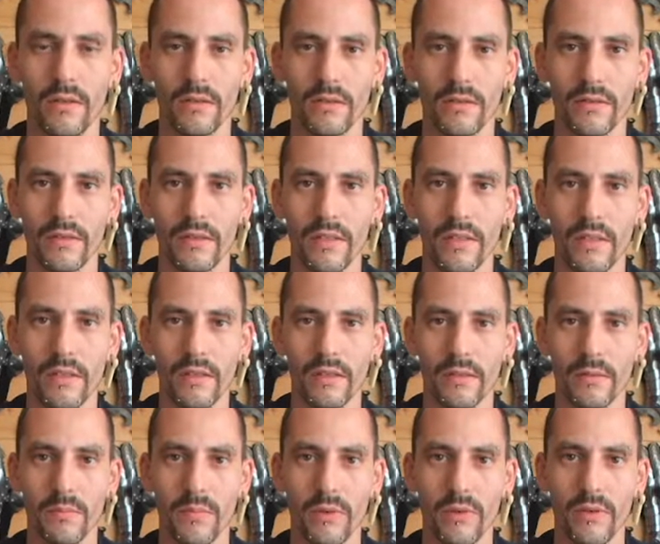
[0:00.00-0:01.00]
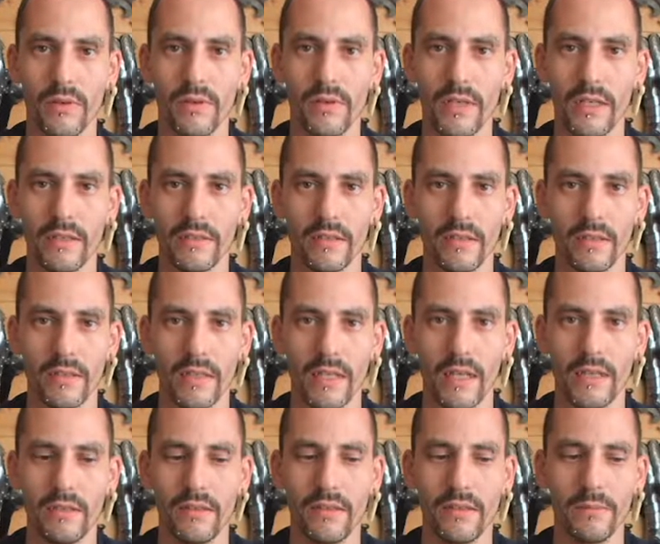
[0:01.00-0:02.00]
The steel is Böhler
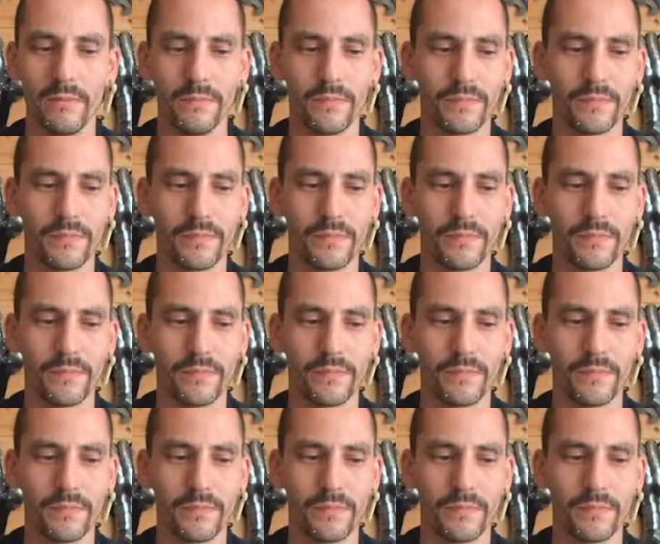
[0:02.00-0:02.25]
N690.